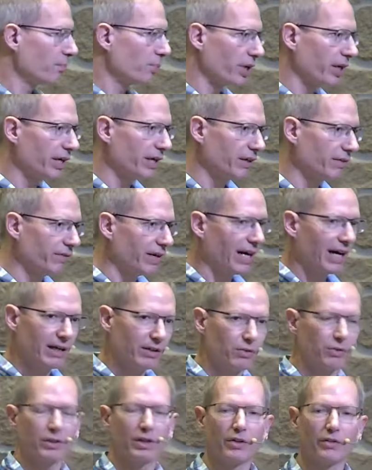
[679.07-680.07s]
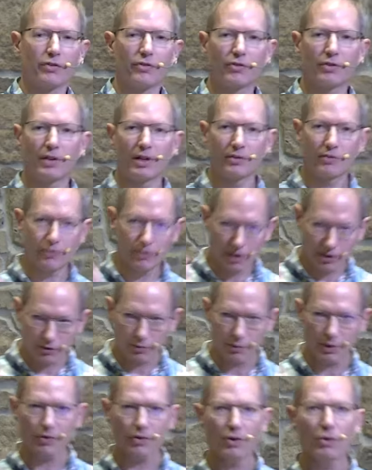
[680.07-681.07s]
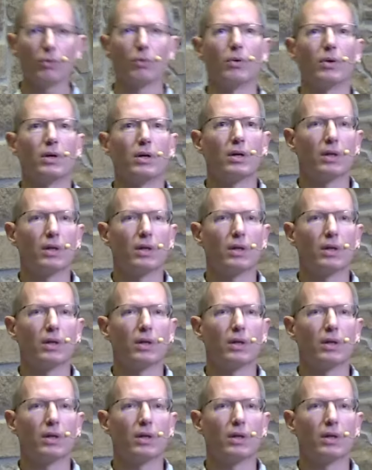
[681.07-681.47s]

the bread of idleness, that sticks with you.